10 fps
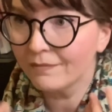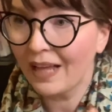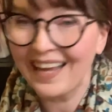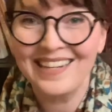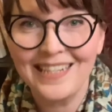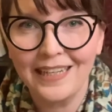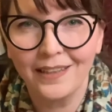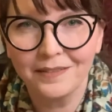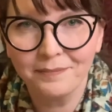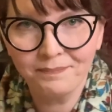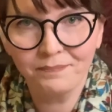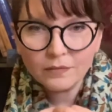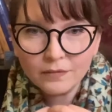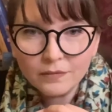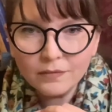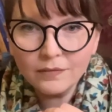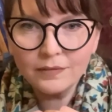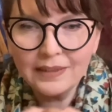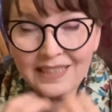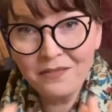idea.
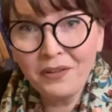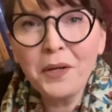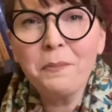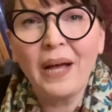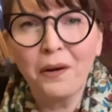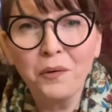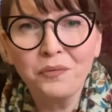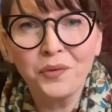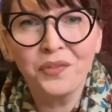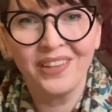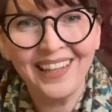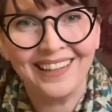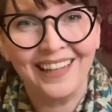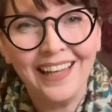That's a very powerful thing.